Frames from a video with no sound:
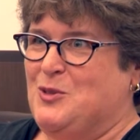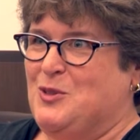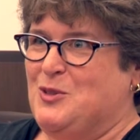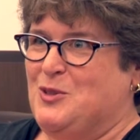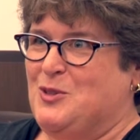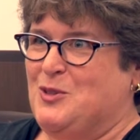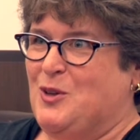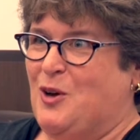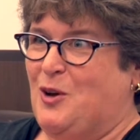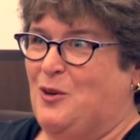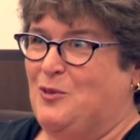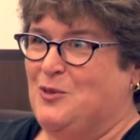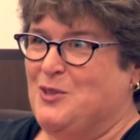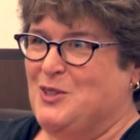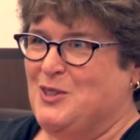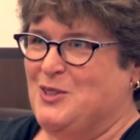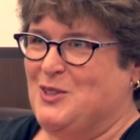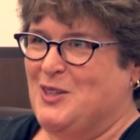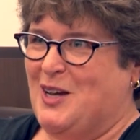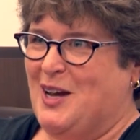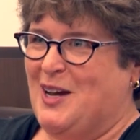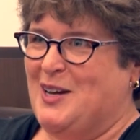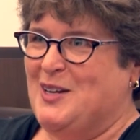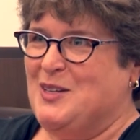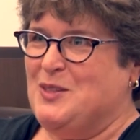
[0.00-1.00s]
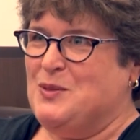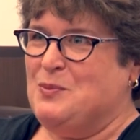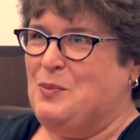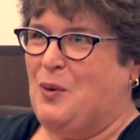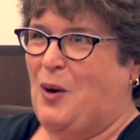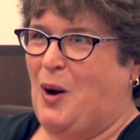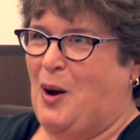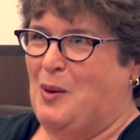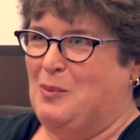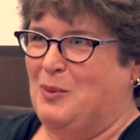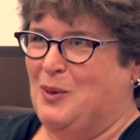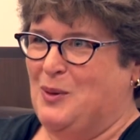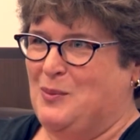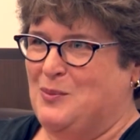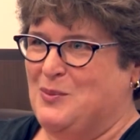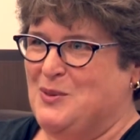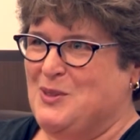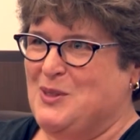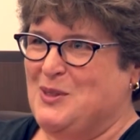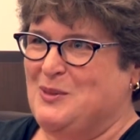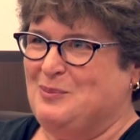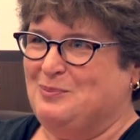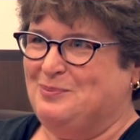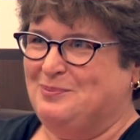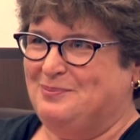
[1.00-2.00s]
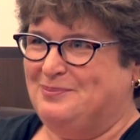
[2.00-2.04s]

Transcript: to solve society's problems.